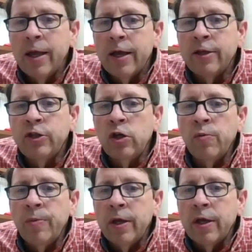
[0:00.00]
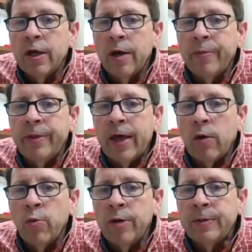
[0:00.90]
And so um, that
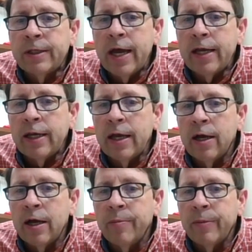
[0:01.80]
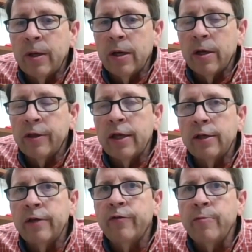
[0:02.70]
website, um, uh, that
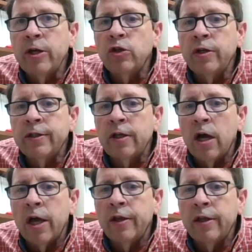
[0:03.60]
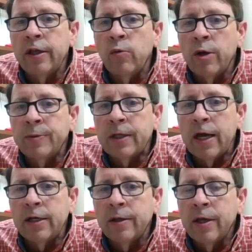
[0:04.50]
information is on the
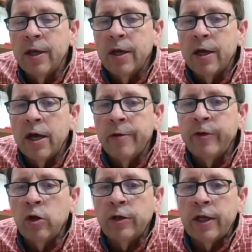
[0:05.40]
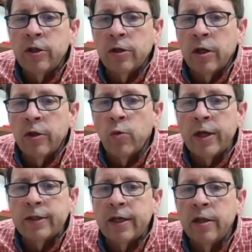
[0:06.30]
website. Uh, if you go down the, on the
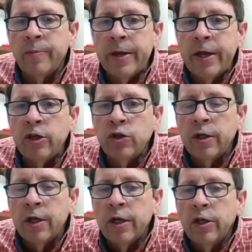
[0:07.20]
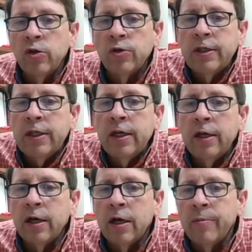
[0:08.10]
right side of the page, you'll
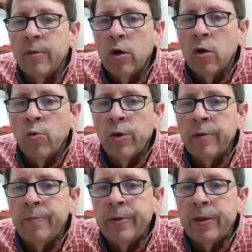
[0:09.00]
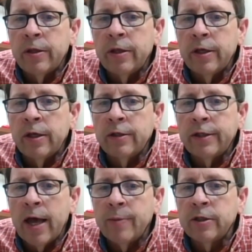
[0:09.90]
see um, one of the,
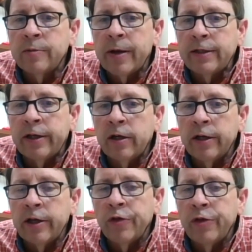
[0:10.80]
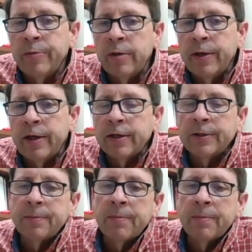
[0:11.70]
tabs is about dental health and BBS.